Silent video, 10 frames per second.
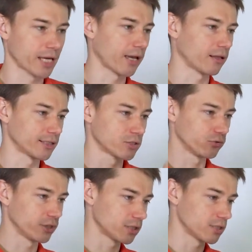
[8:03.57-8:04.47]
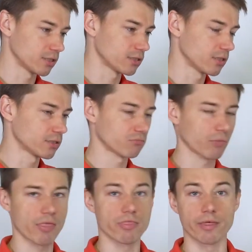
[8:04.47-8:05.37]
Hey, let's do this, this, this, this.
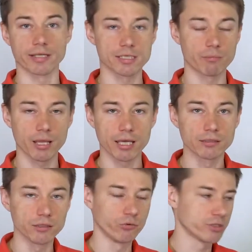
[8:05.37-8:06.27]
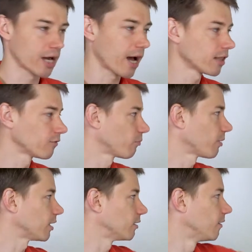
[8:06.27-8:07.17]
And that's a plan. You know, it's a high level
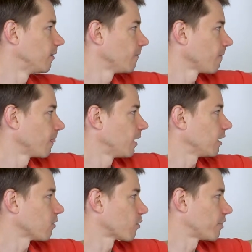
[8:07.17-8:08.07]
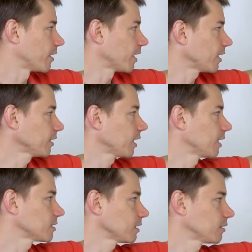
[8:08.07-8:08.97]
plan. Uh, they
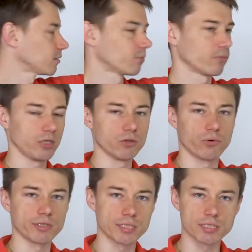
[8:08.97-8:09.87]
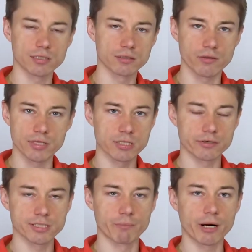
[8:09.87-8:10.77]
analyze it. You know, is, is, it, is
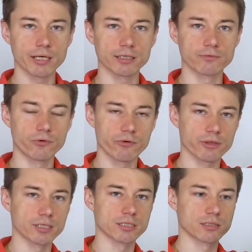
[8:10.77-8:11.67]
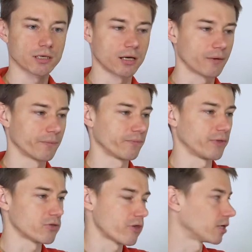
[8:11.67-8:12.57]
there some market for this? Um,
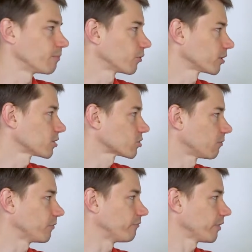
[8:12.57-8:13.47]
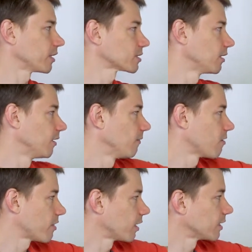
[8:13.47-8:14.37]
is there any potential? If yes,
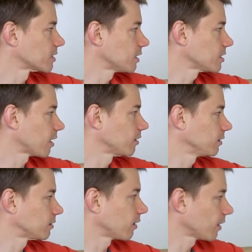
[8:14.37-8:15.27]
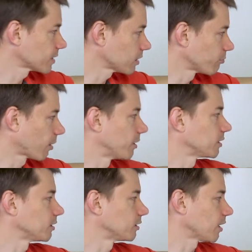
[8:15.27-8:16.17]
then let's design it, let's
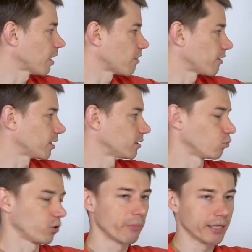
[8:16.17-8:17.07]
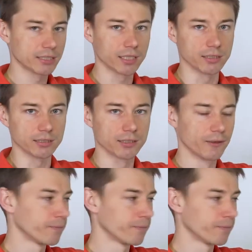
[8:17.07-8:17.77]
implement it, and then we maintain it.